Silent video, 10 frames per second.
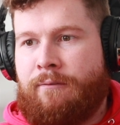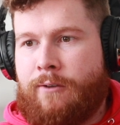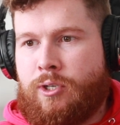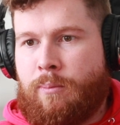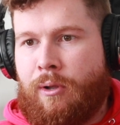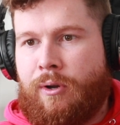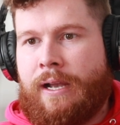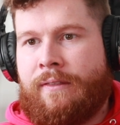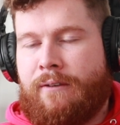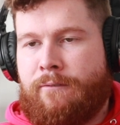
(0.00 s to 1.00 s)
official
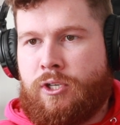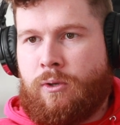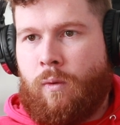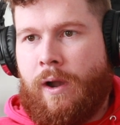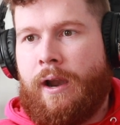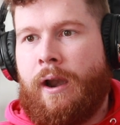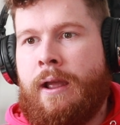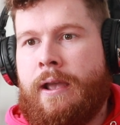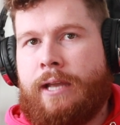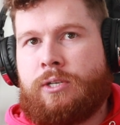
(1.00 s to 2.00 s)
plug and the official wire
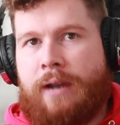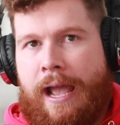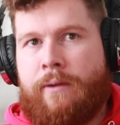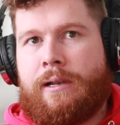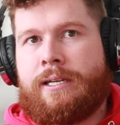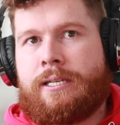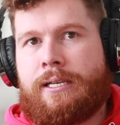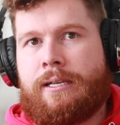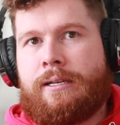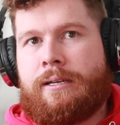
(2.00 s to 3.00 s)
into an outlet,
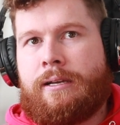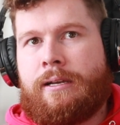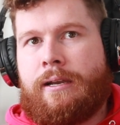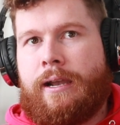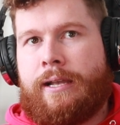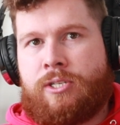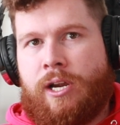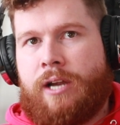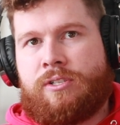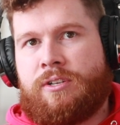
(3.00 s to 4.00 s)
it's
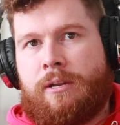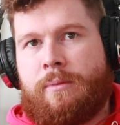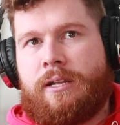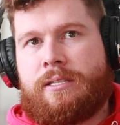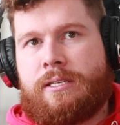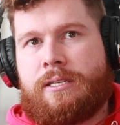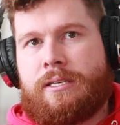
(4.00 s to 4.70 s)
charged in thirty minutes.